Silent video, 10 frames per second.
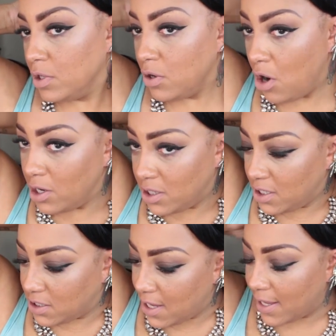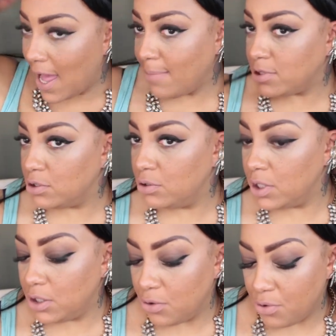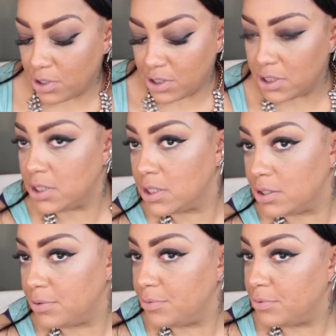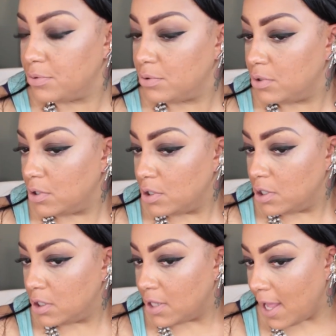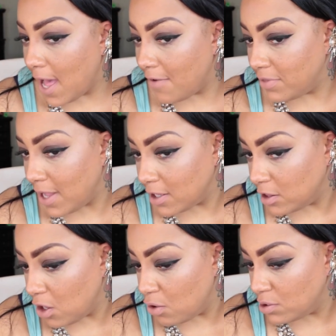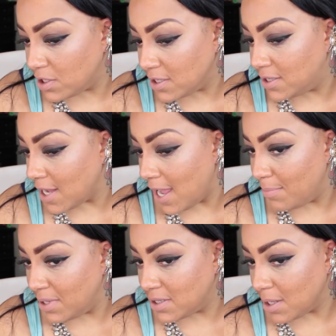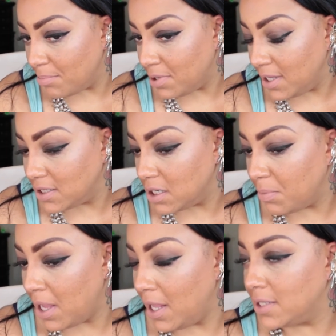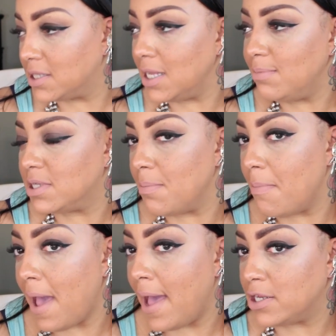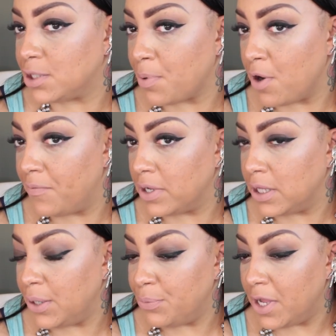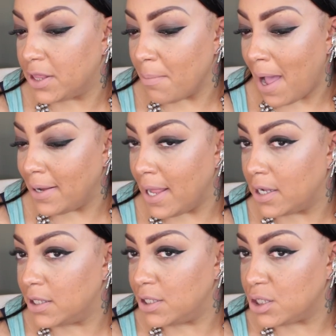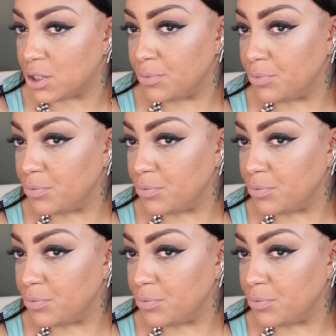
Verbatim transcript: Now, aren't these like absolutely gorgeous? They have like loads of diamonds and blings in them, and they seem to match perfectly with my necklace.